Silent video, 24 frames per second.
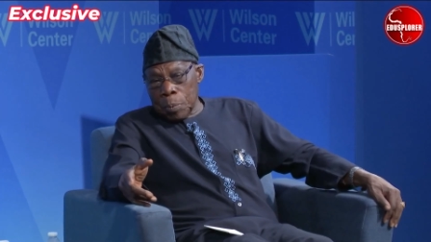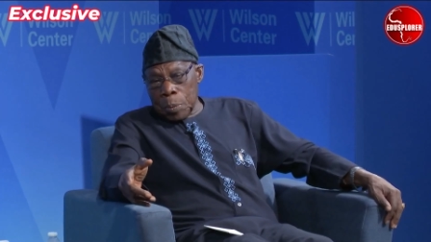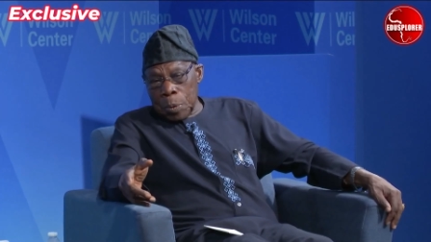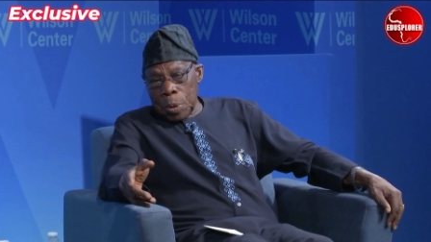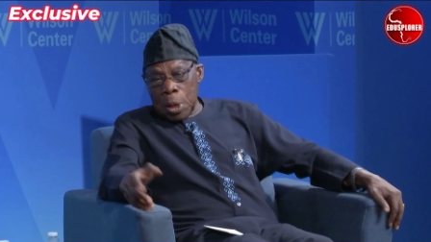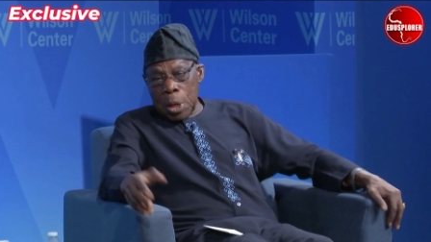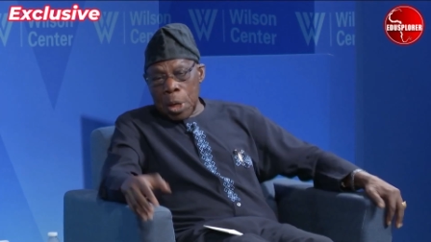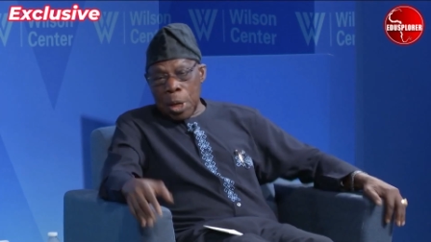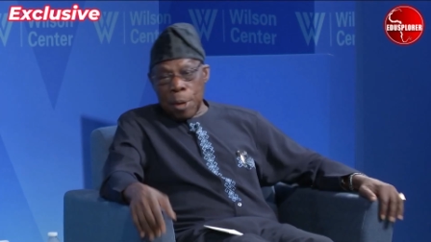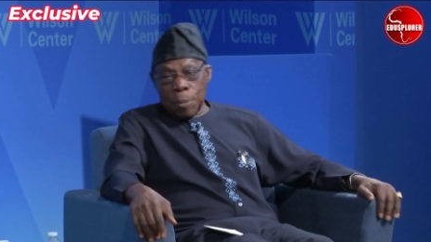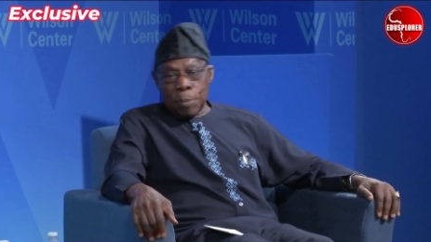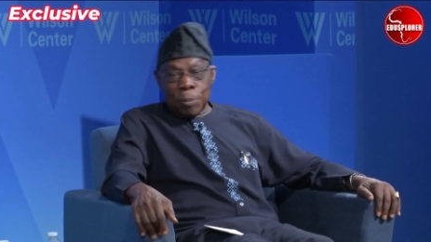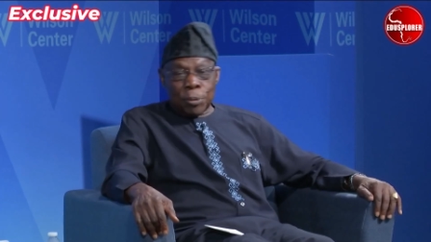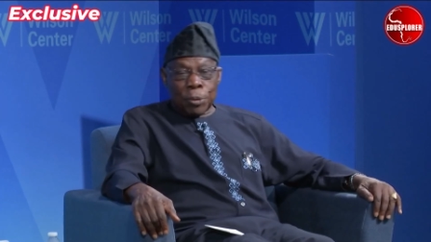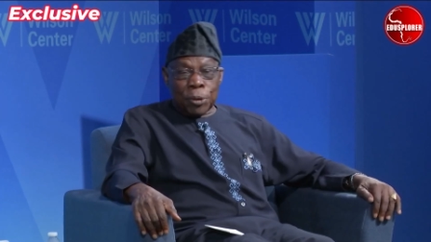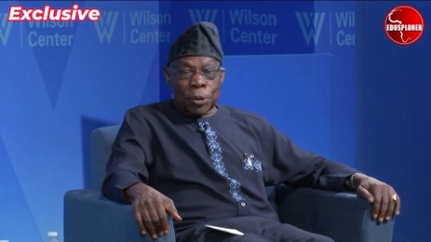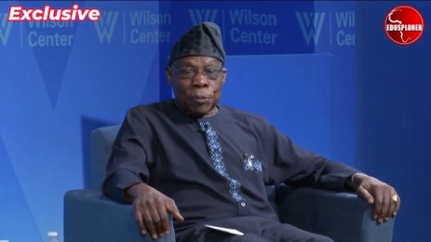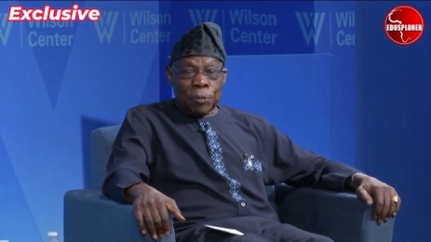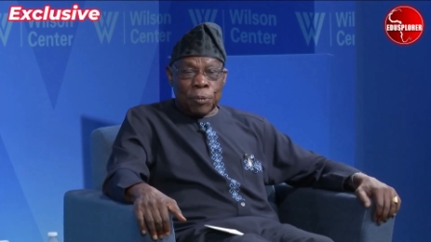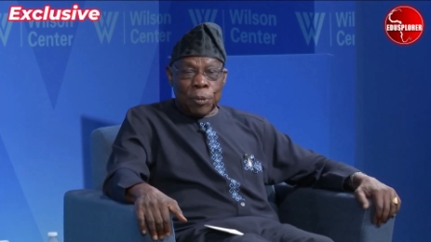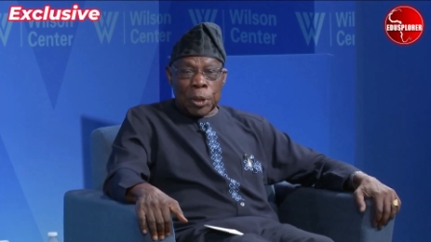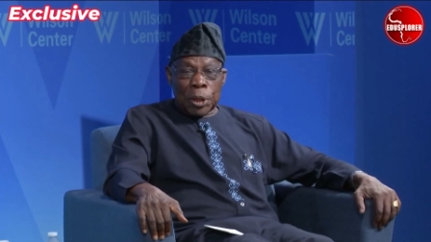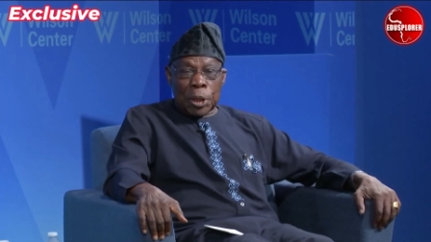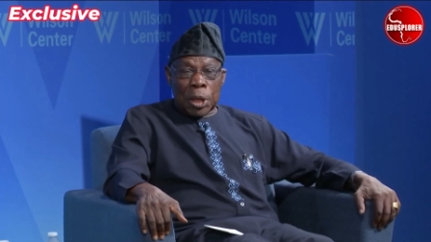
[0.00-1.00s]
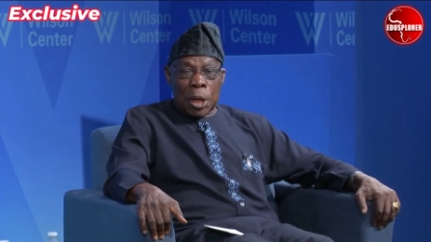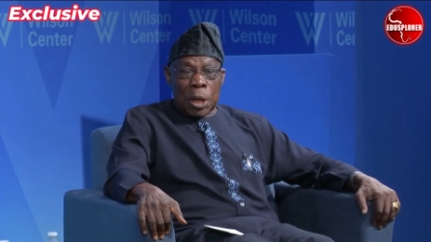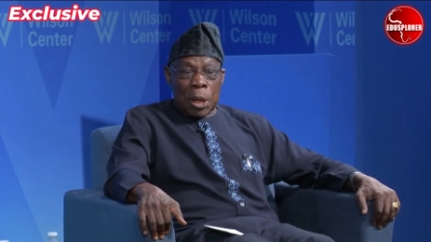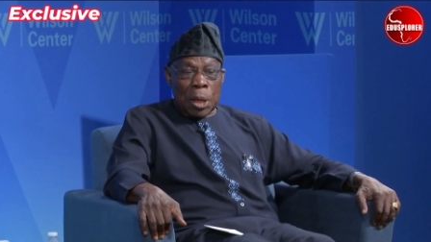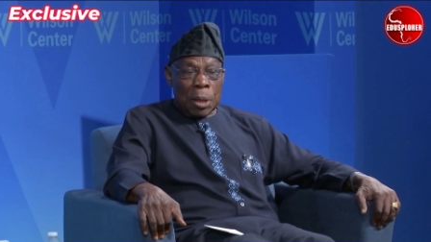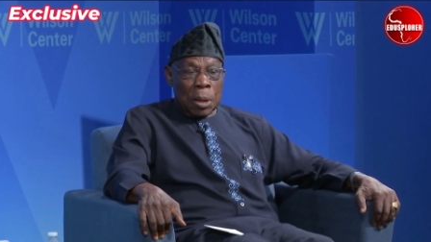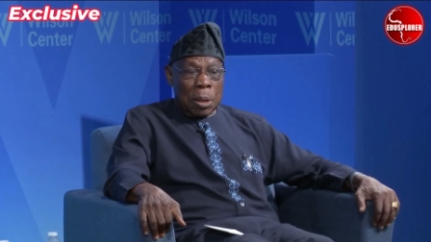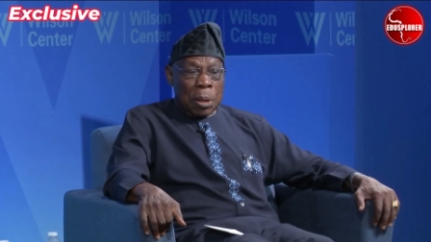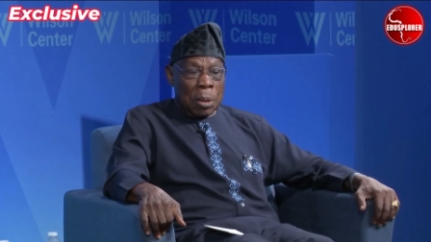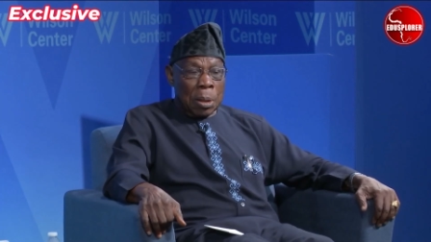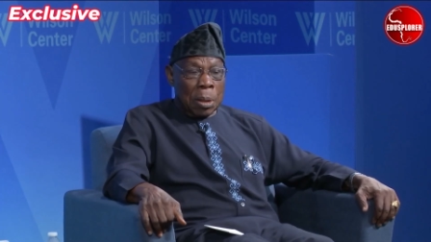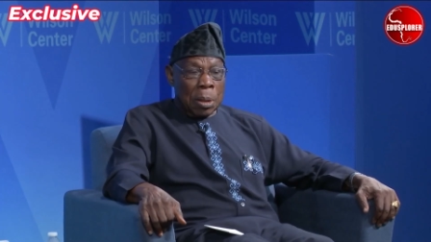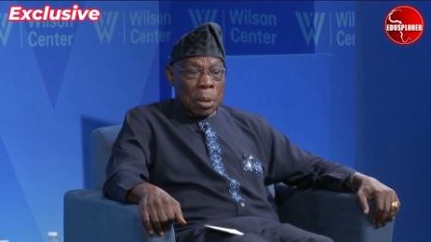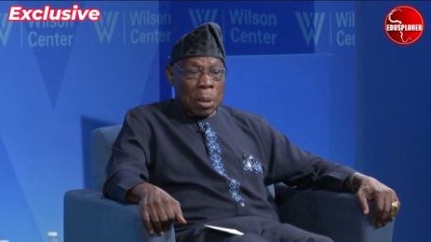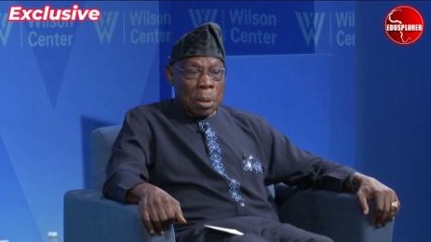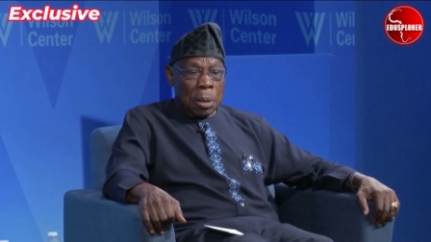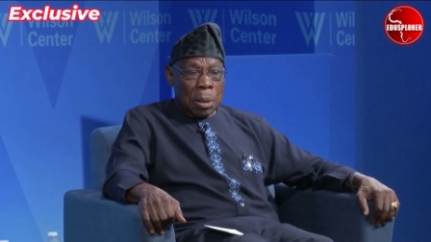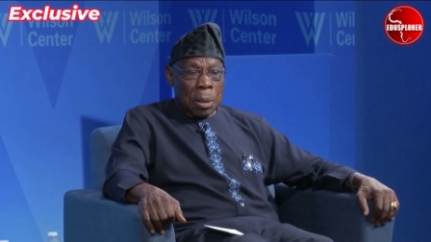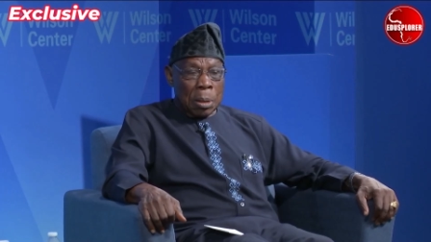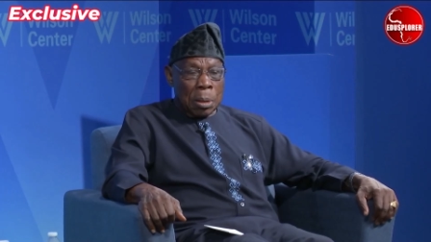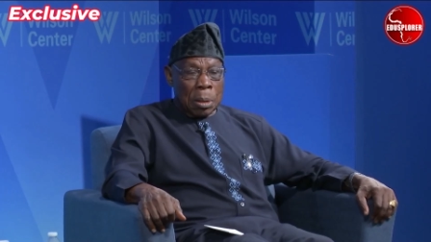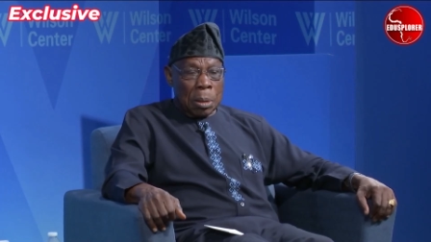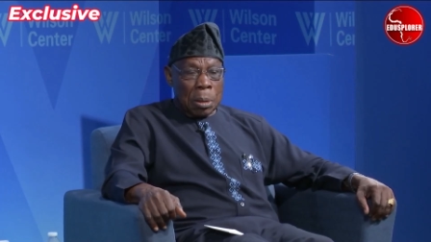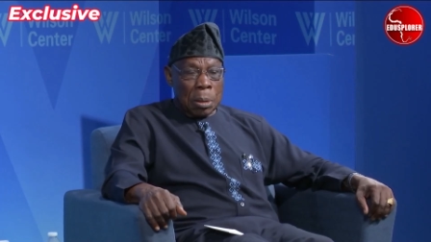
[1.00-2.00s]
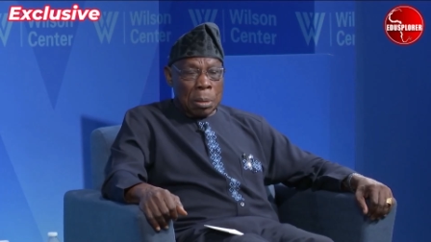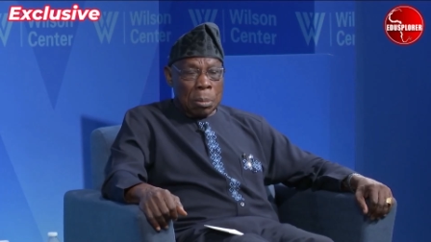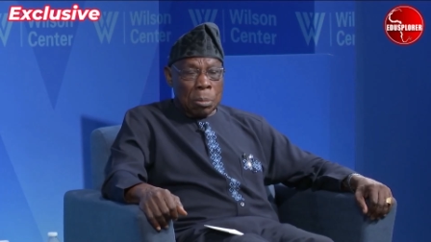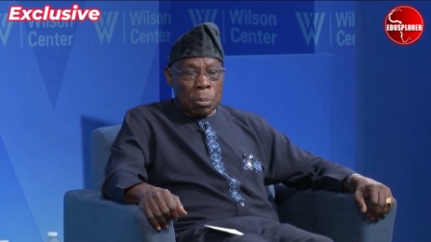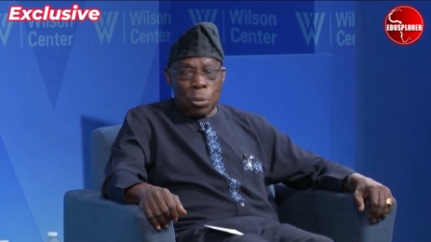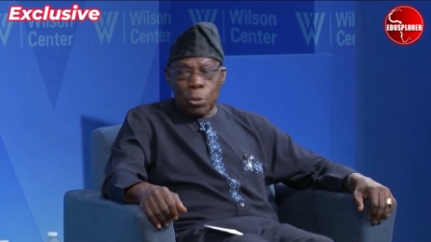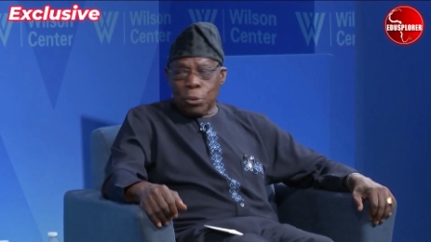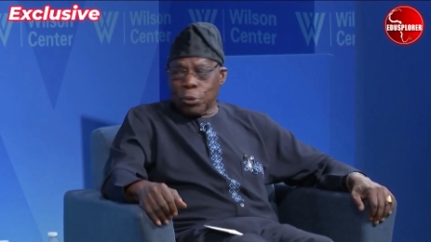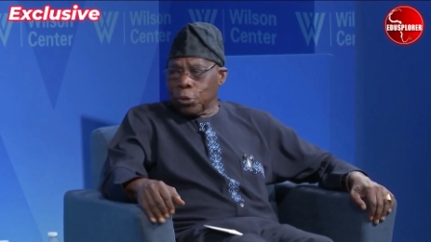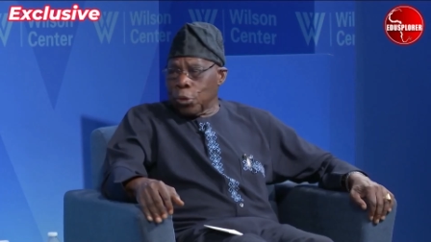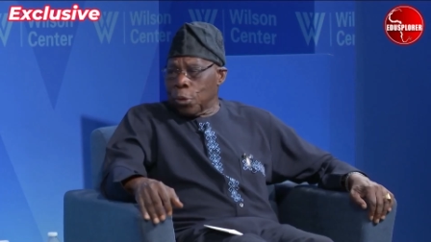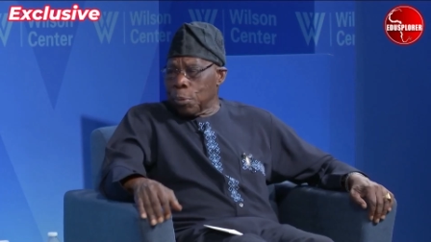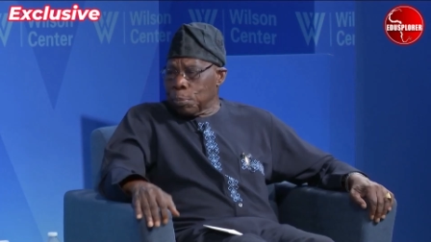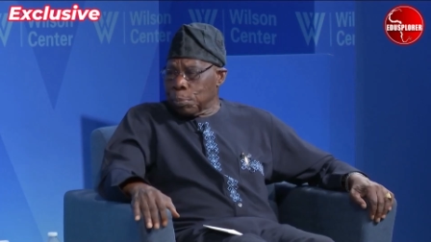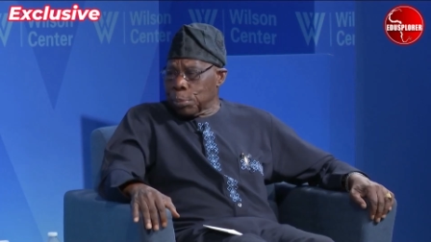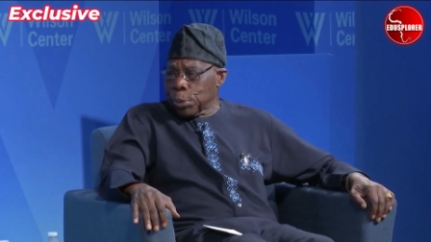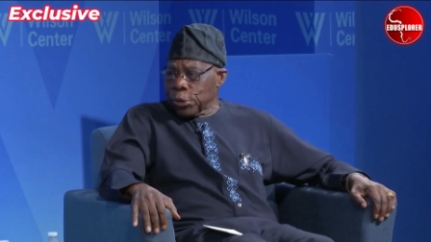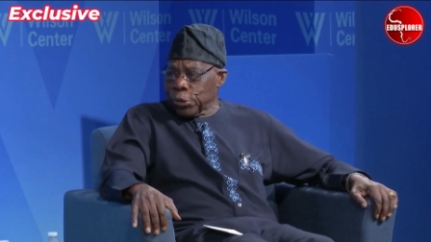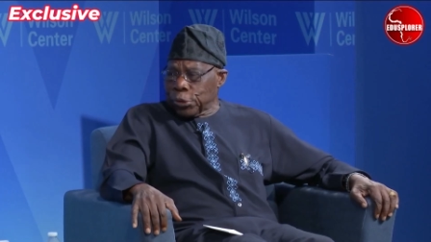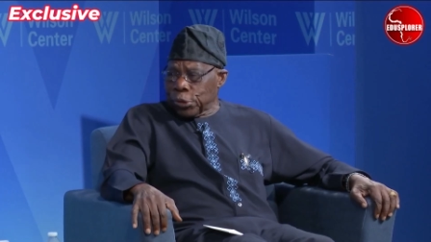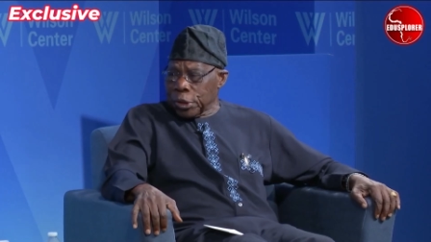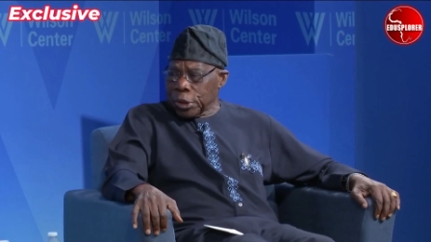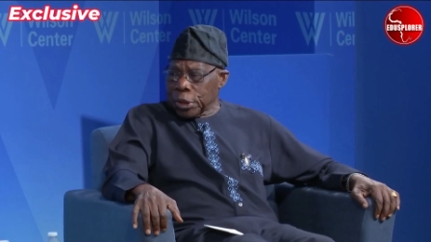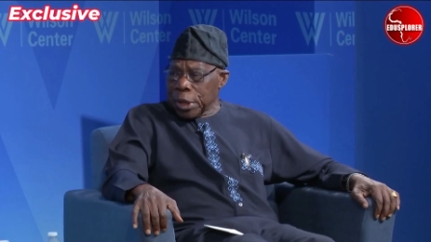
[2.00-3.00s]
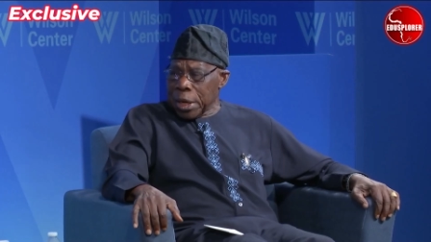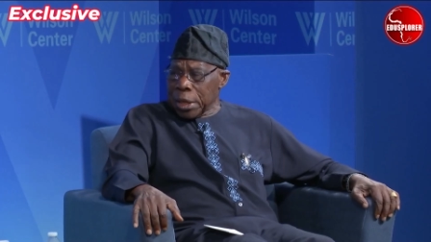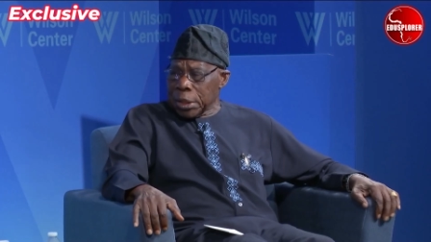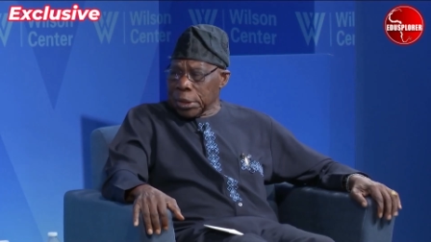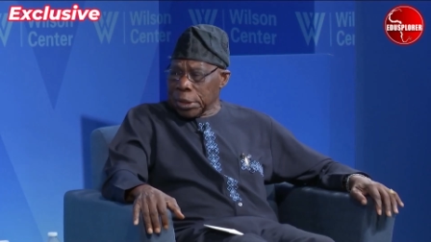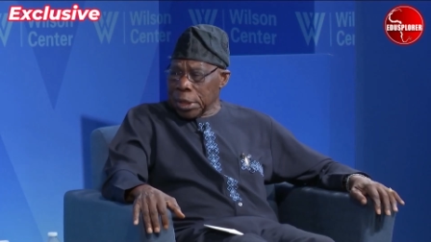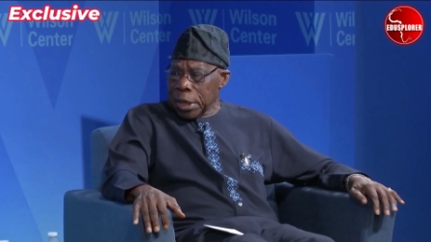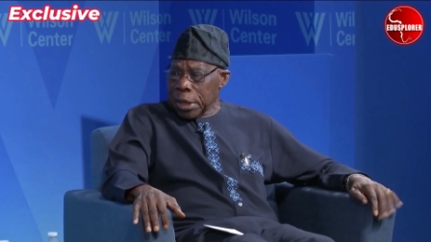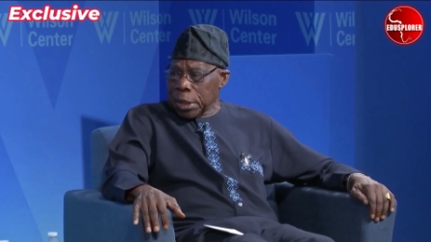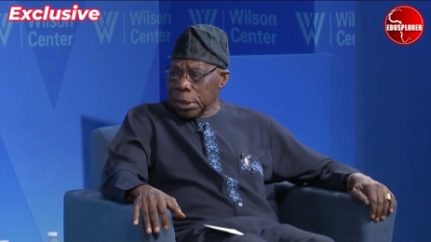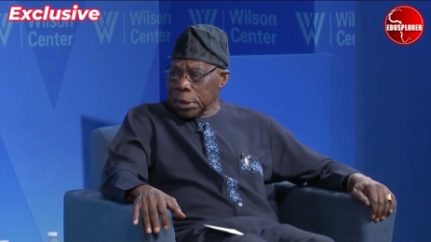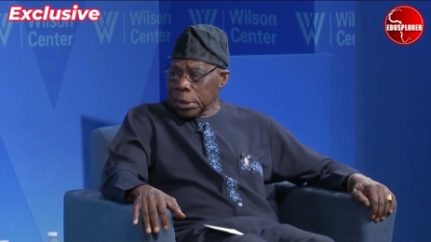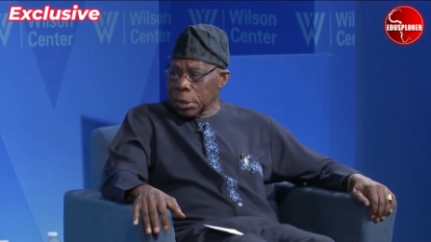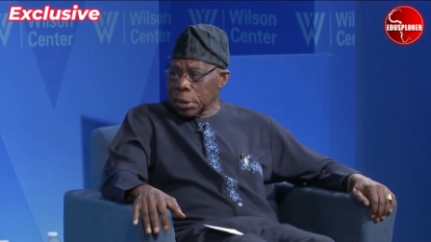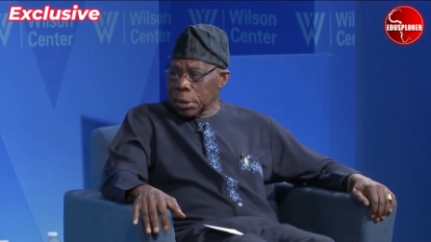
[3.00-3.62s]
Bouteflika, was unprecedented.